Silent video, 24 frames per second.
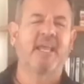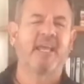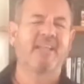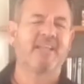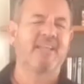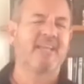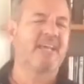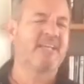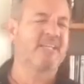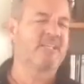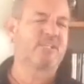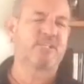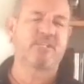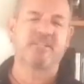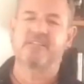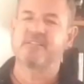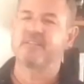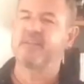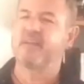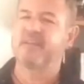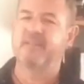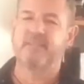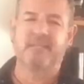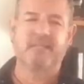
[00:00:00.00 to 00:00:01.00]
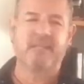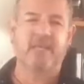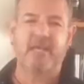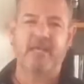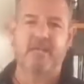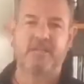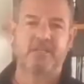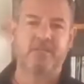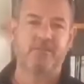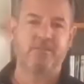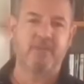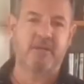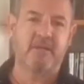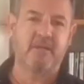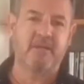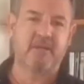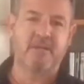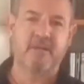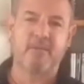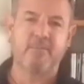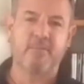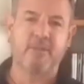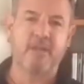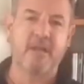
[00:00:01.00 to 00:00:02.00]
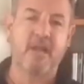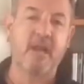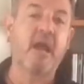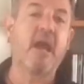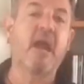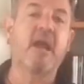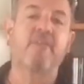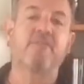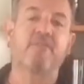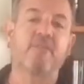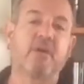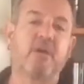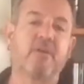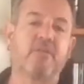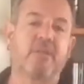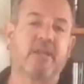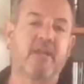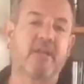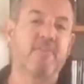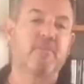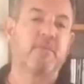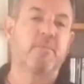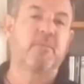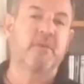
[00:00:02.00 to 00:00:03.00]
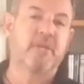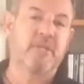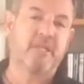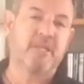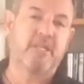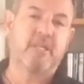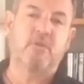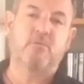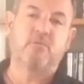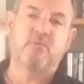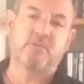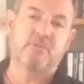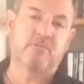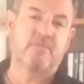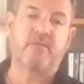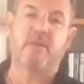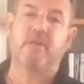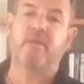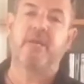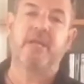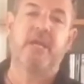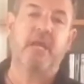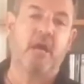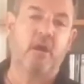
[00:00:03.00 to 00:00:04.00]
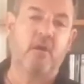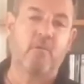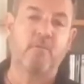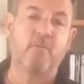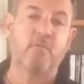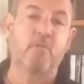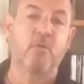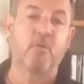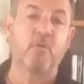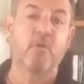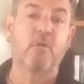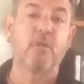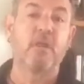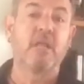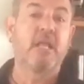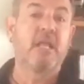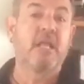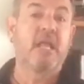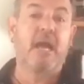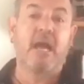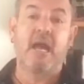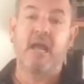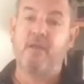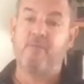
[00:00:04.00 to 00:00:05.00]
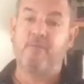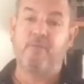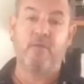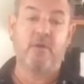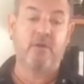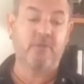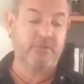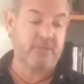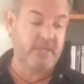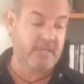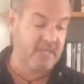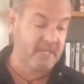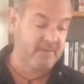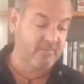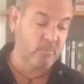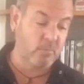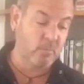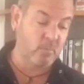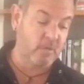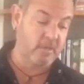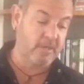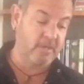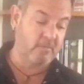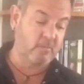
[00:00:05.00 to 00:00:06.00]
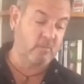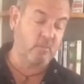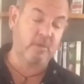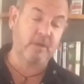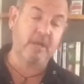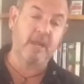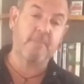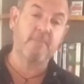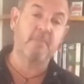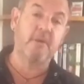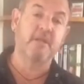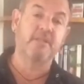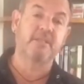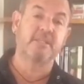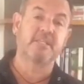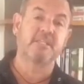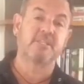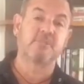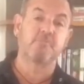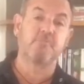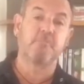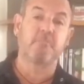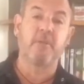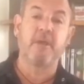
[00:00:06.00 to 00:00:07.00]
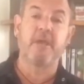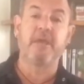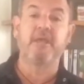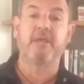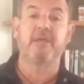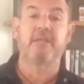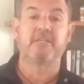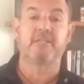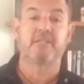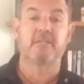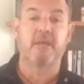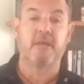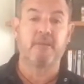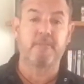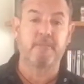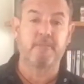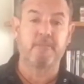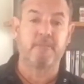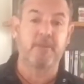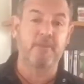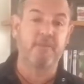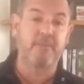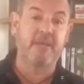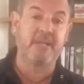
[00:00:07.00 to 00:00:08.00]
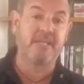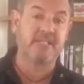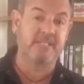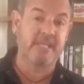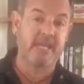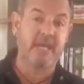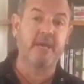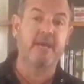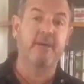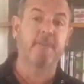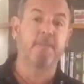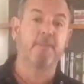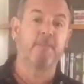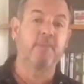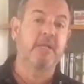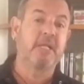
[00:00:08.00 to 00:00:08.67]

that's just not the case, man. I mean, I found that everybody there was very helpful. I felt that even when I bought this bass, I mean, the bass amp,